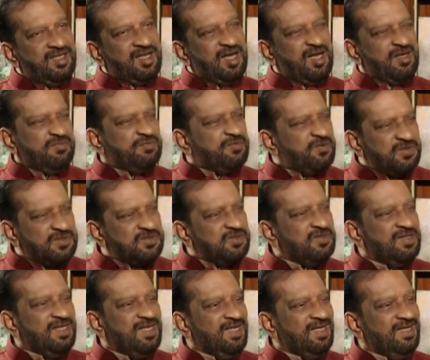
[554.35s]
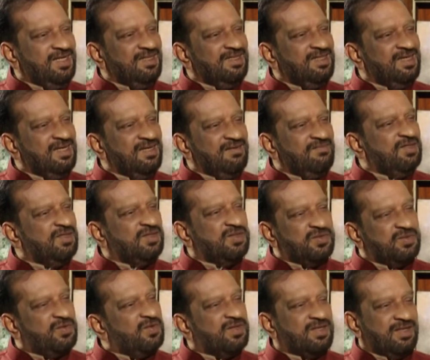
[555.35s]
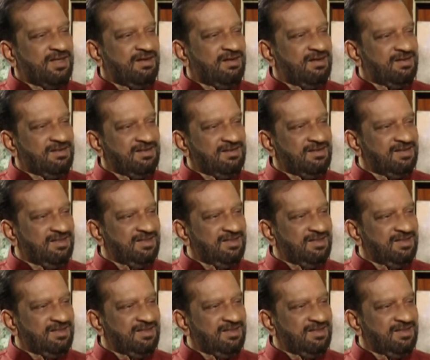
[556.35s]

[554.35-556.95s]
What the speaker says: unfortunately, they never taught art.